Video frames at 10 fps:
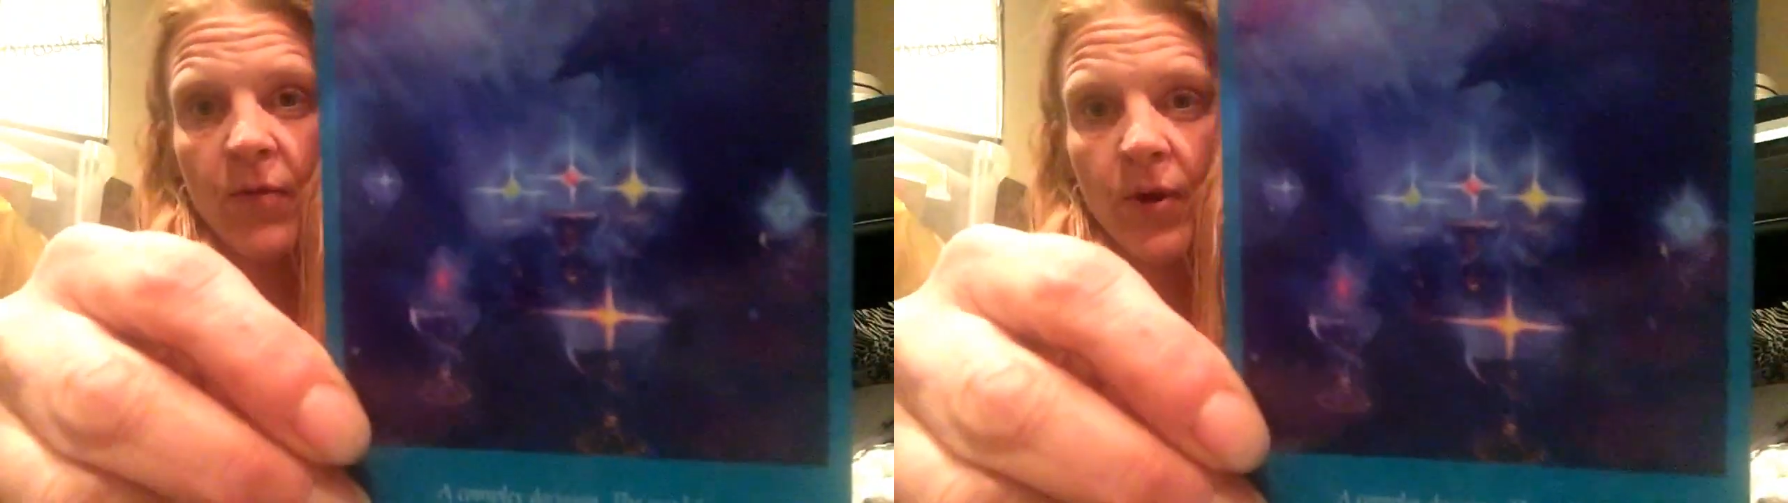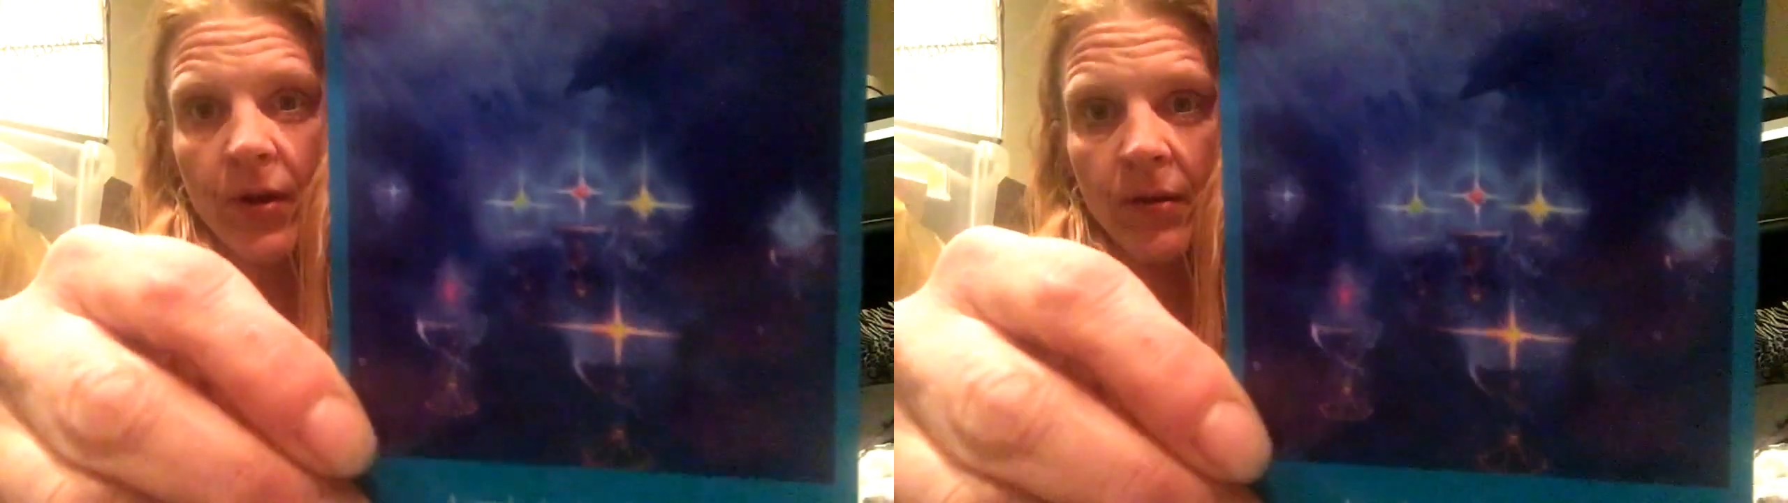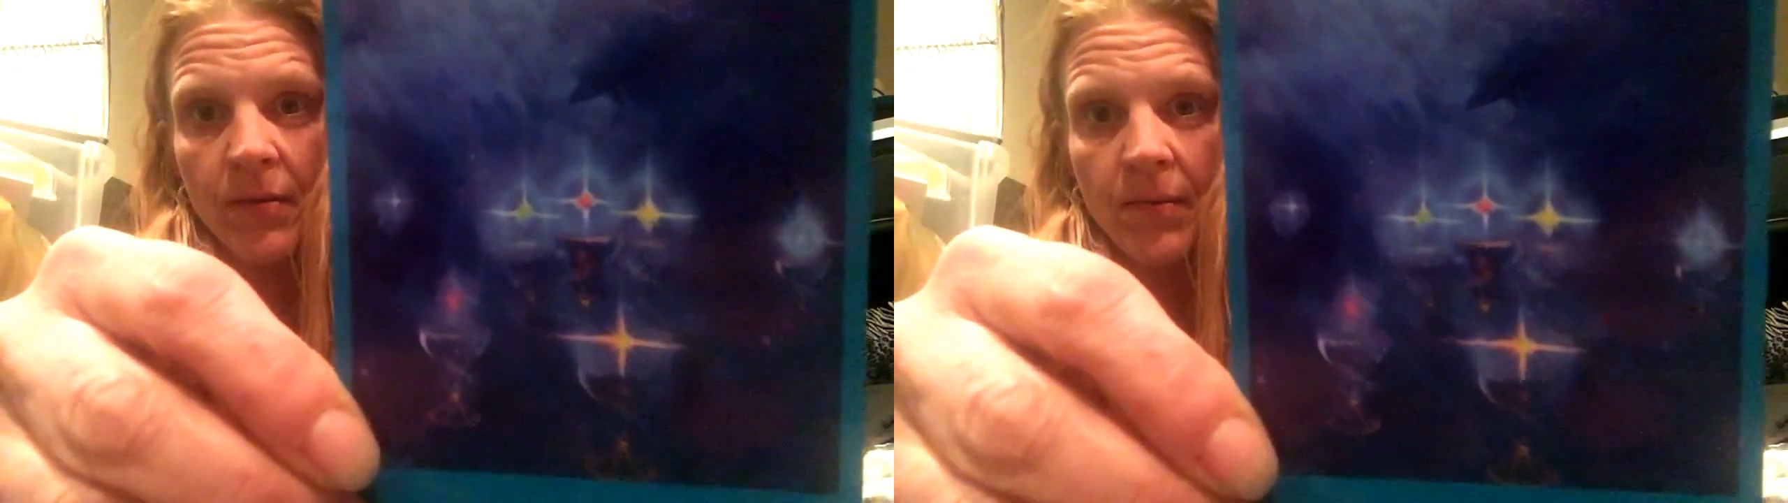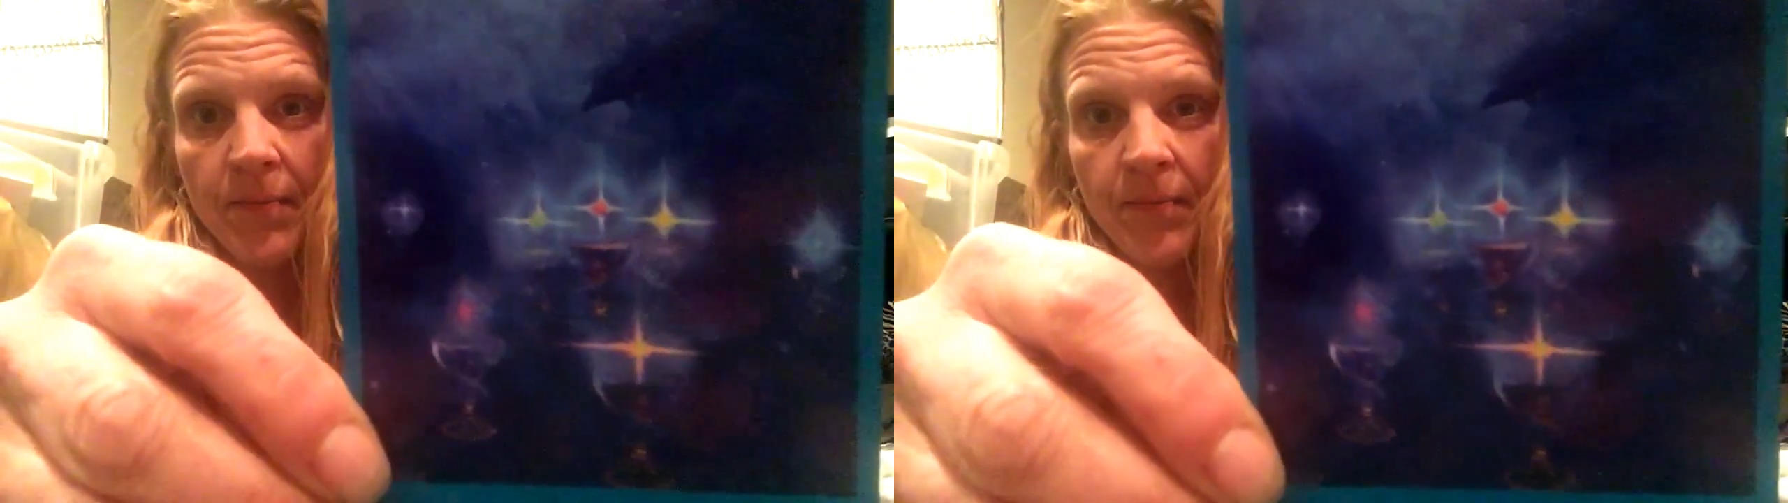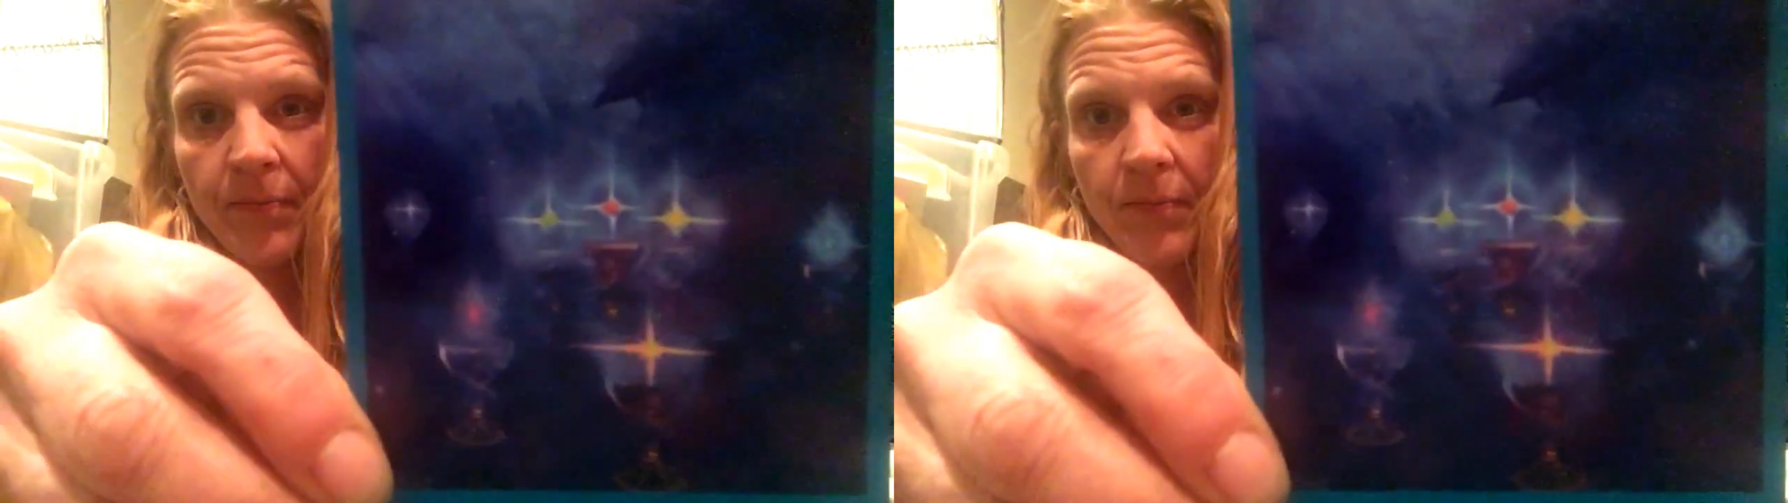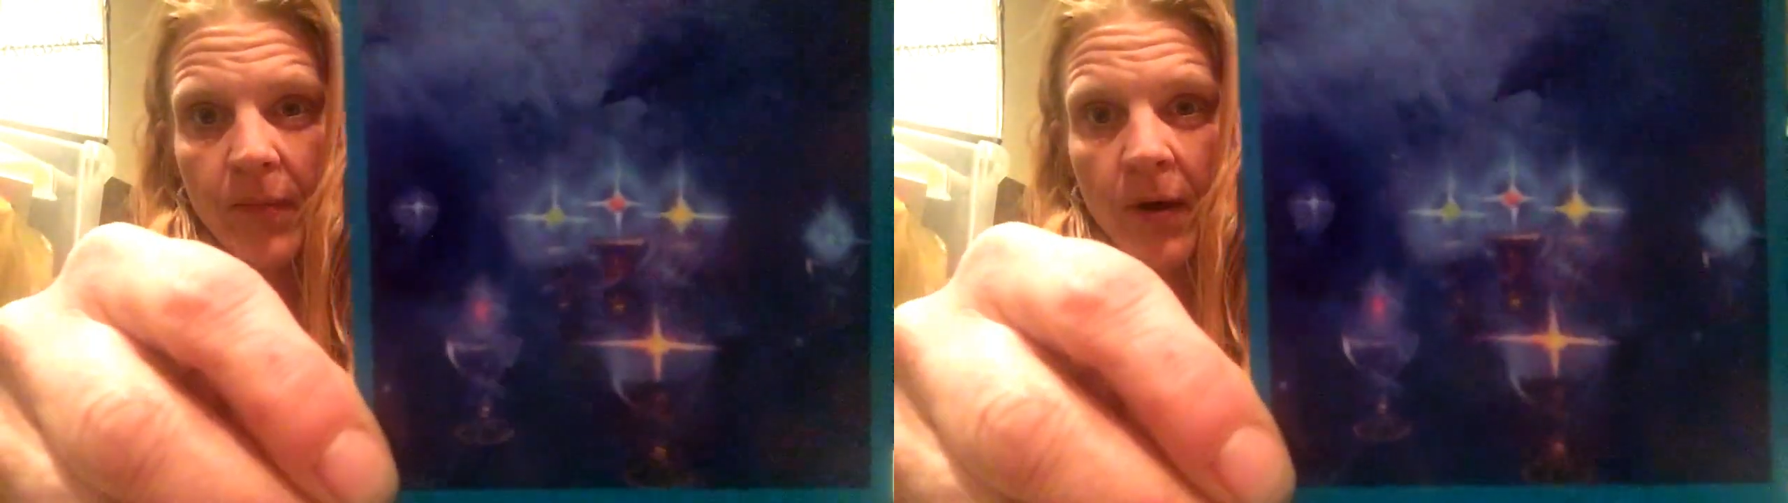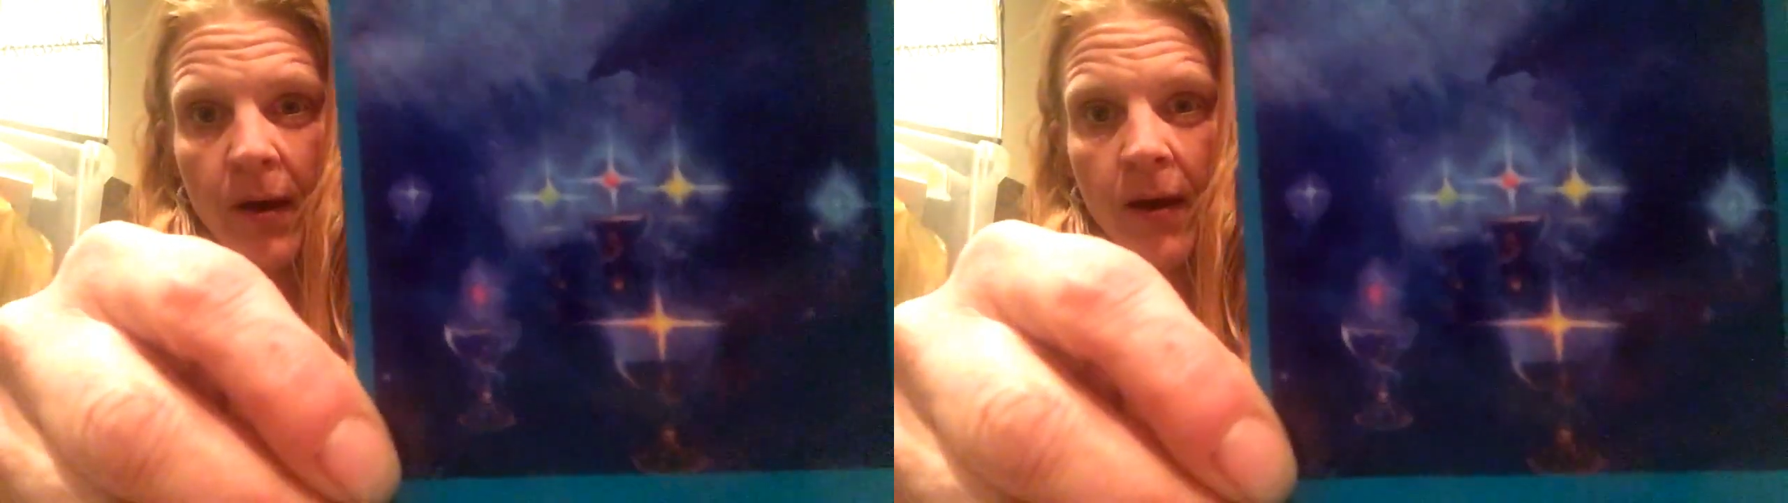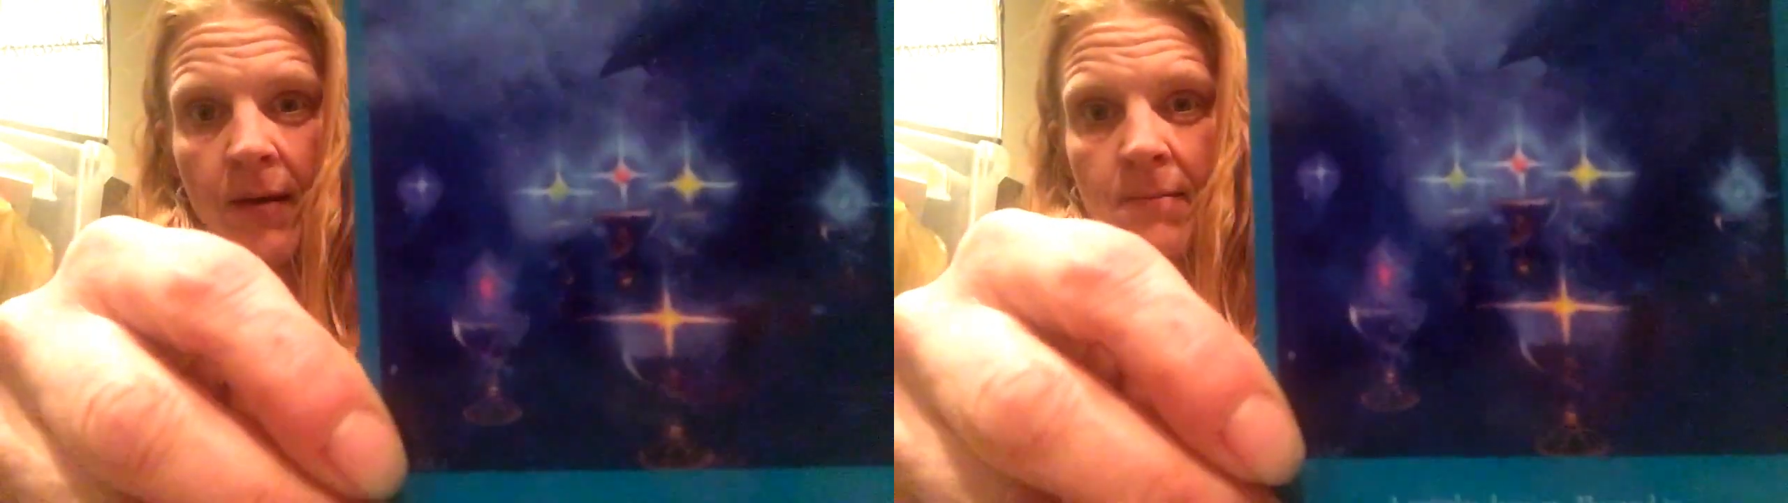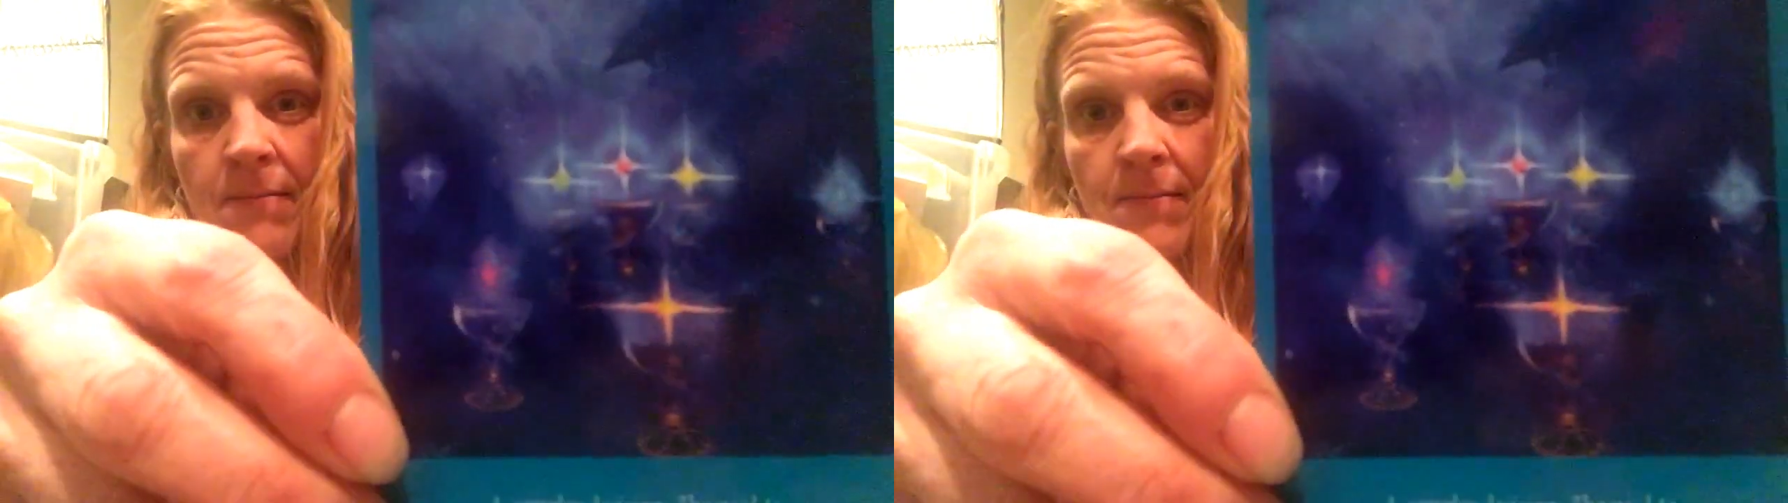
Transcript: for you. Okay.